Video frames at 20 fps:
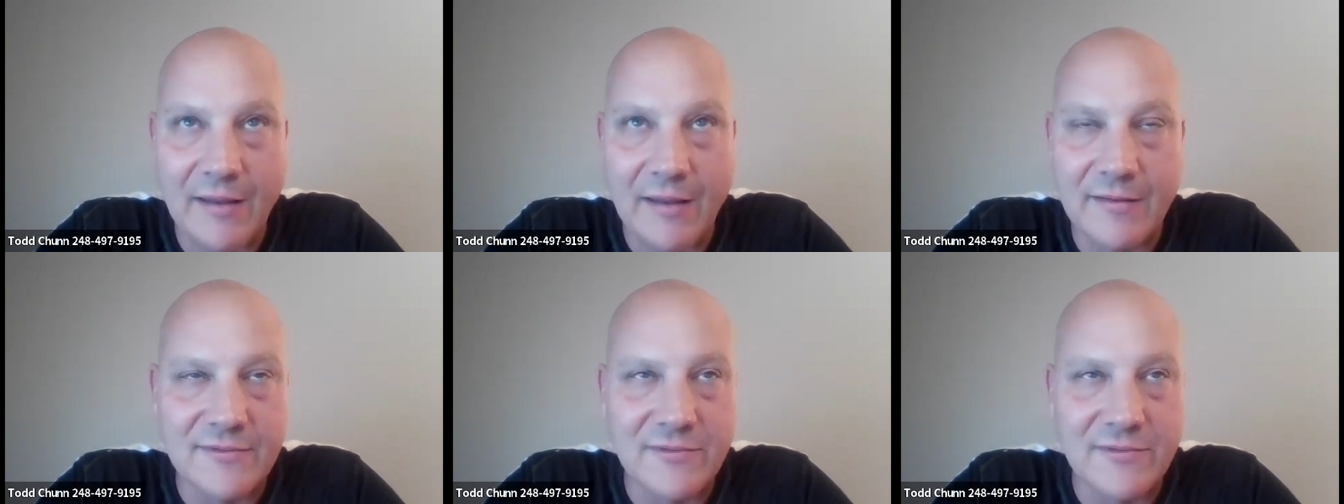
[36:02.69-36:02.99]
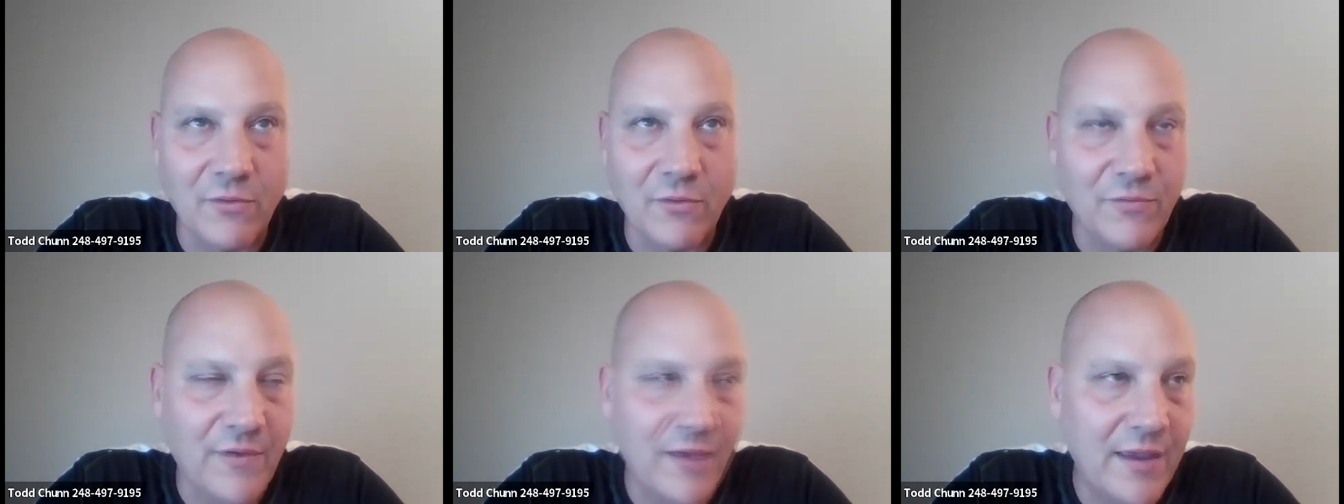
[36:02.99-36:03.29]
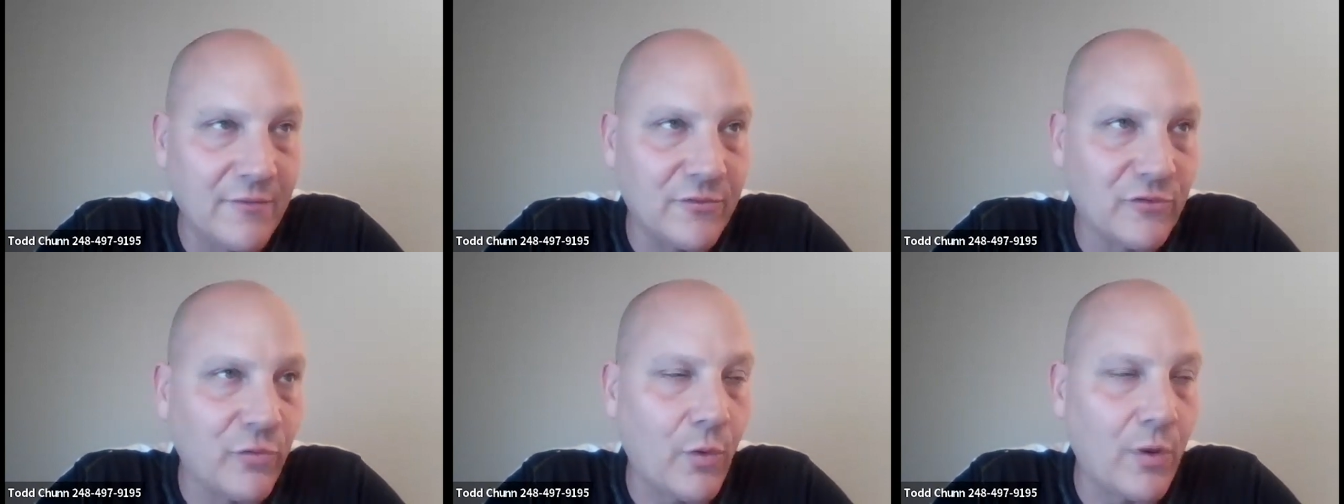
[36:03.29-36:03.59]
So if I
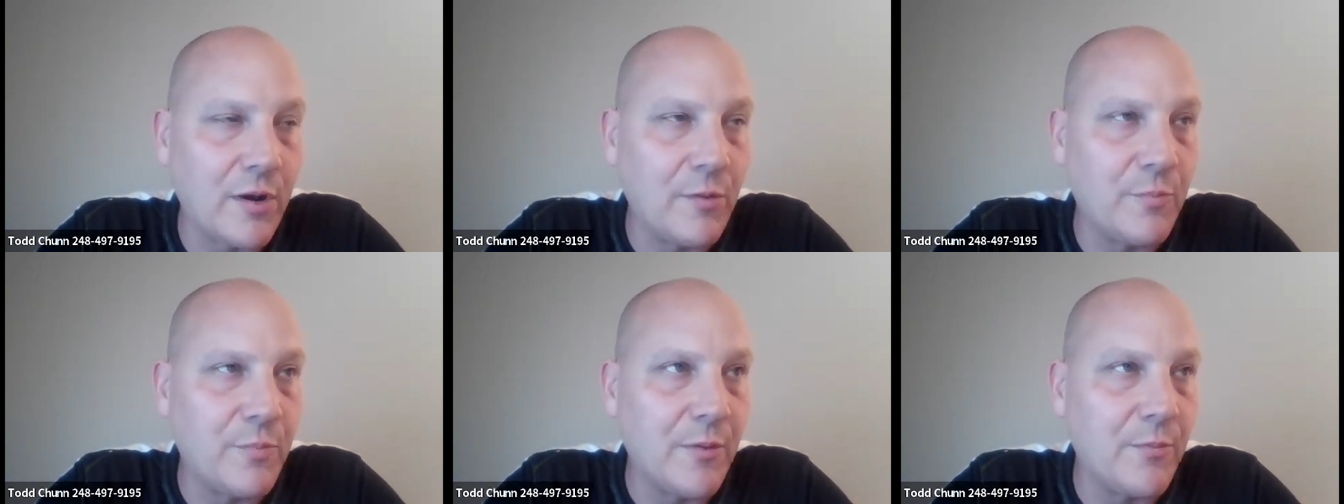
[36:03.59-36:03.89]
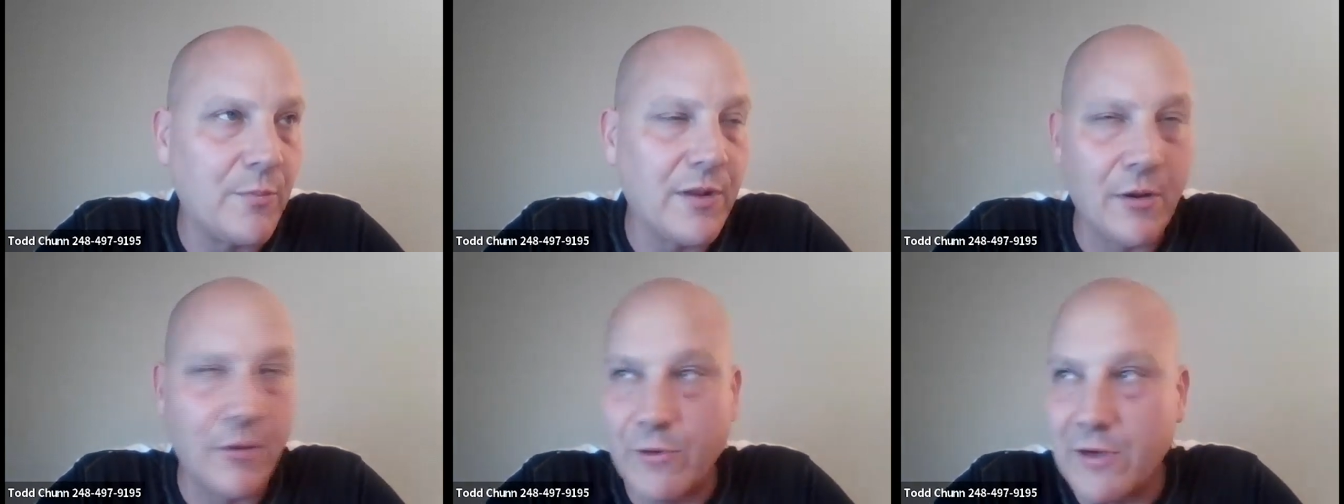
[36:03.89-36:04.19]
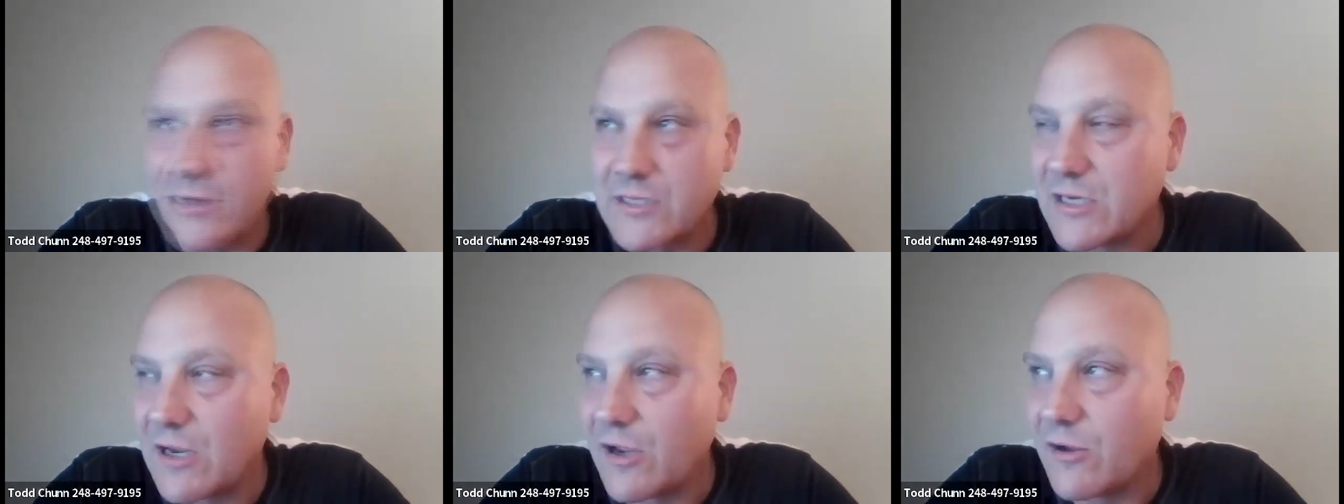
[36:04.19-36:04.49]
have twenty people that
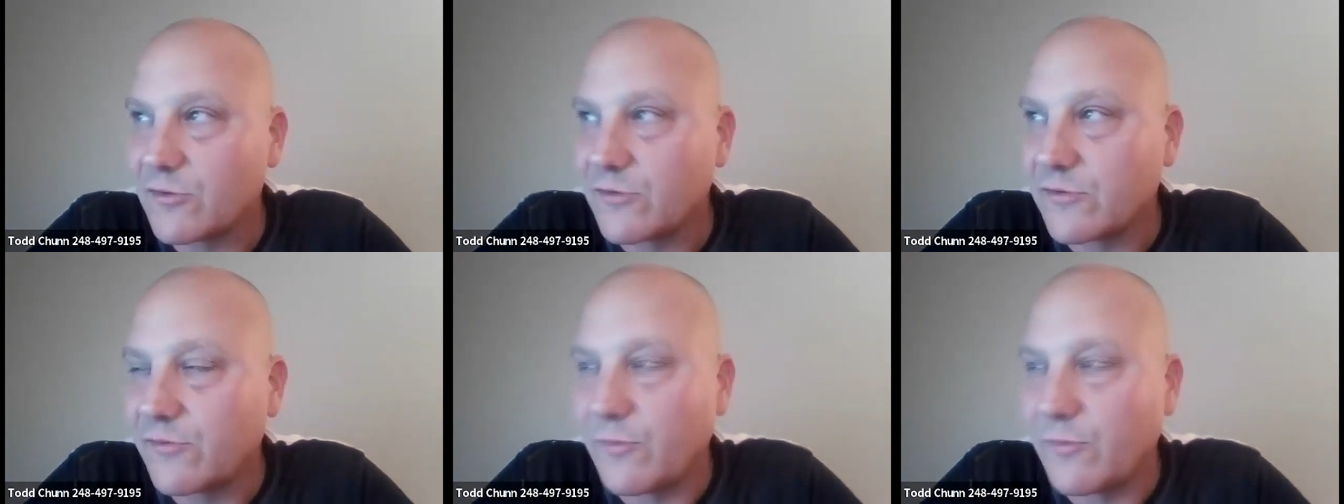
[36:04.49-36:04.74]
reach out